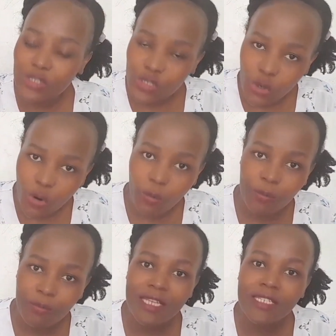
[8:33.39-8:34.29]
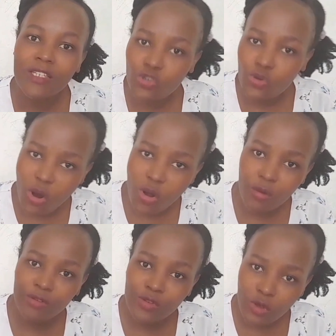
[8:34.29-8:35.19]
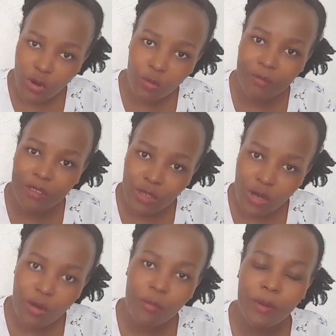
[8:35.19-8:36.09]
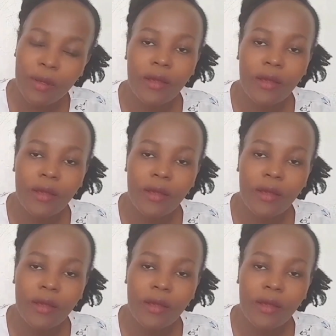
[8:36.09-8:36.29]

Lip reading: stop, this is wrong, stop, stop.